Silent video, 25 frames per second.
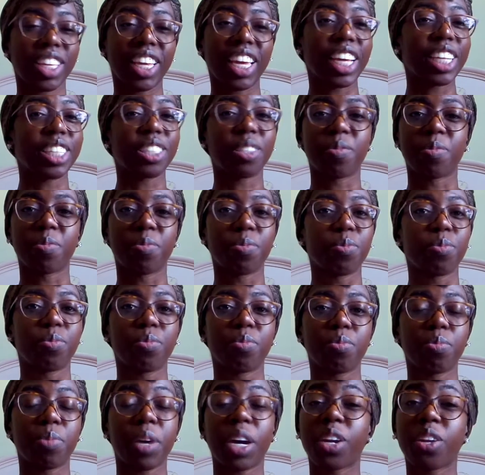kids
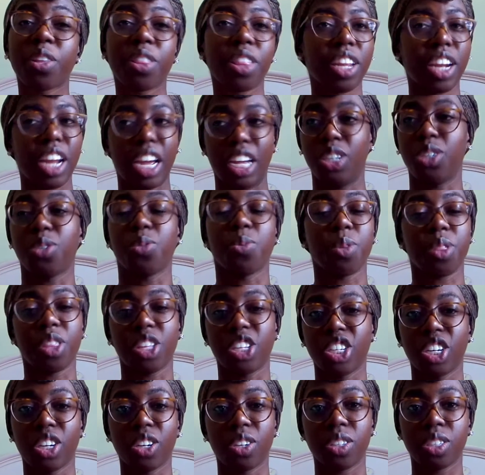better than I do with
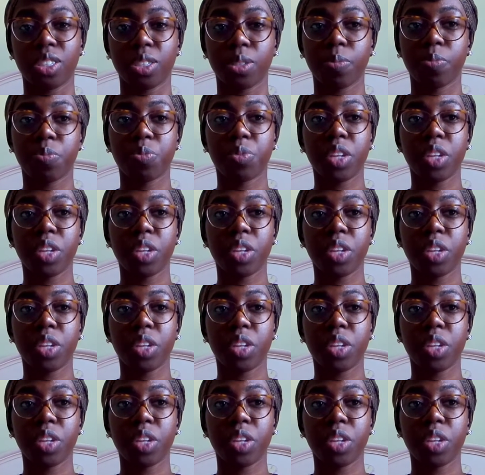adults.